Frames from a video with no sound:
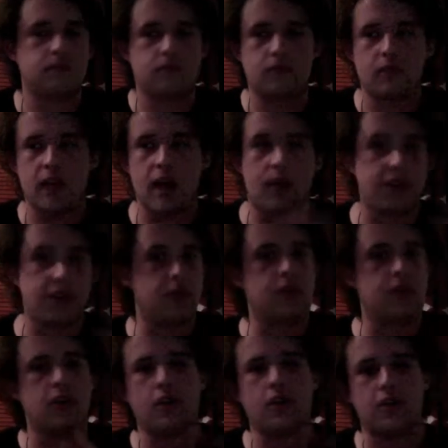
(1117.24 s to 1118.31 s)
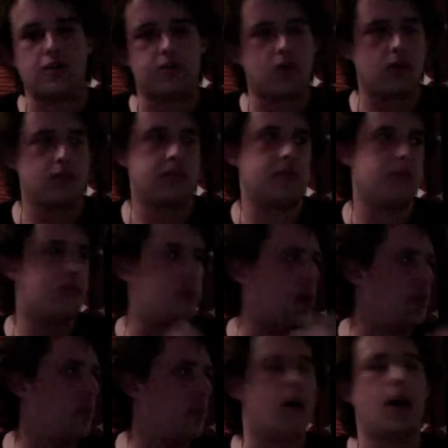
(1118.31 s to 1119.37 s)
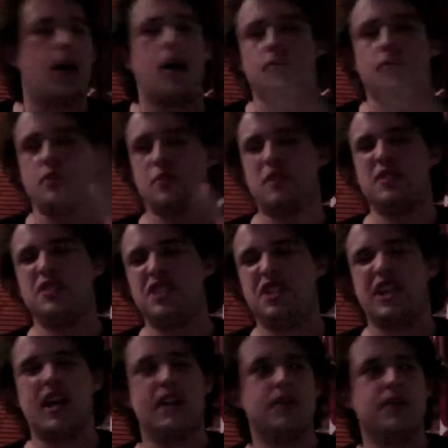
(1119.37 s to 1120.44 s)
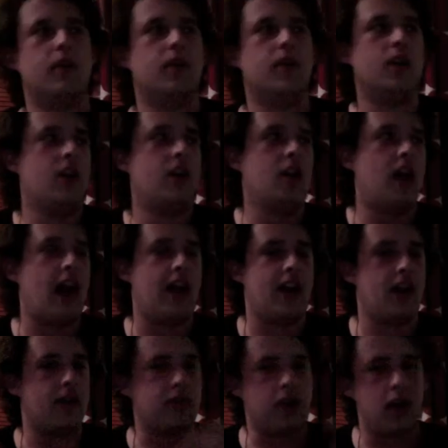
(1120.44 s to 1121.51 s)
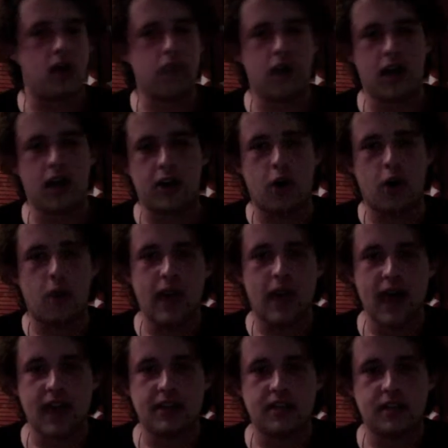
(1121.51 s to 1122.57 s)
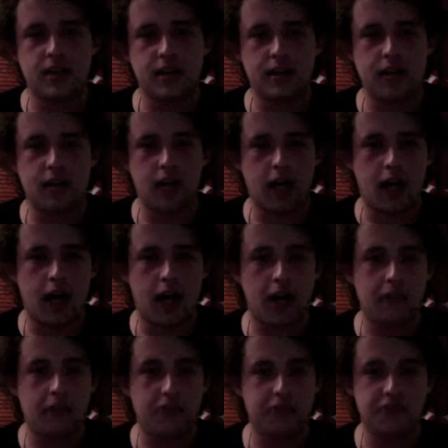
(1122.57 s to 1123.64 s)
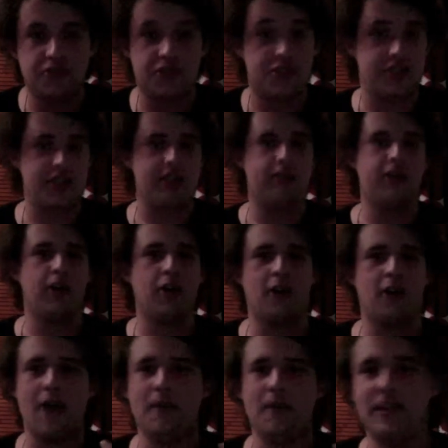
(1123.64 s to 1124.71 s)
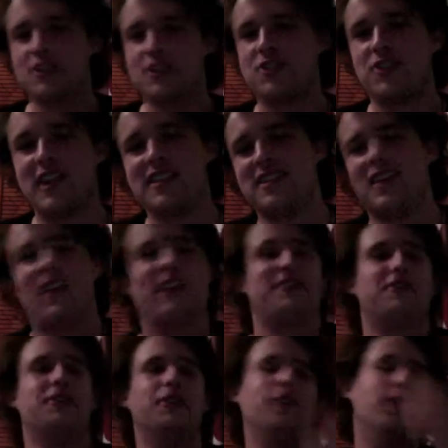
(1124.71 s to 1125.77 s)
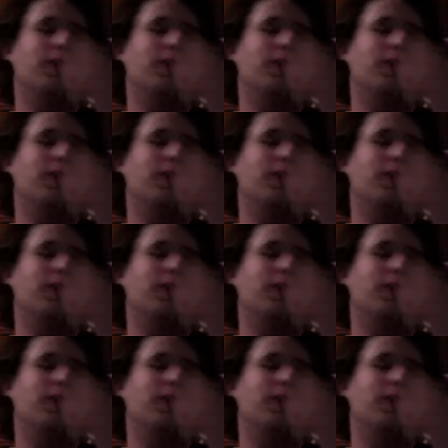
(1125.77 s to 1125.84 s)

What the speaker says: I do or don't like the controllers, blah, blah, blah. We're talking about some GTA as well. And then I'm writing an op-ed, dear video game industry, as I like to do.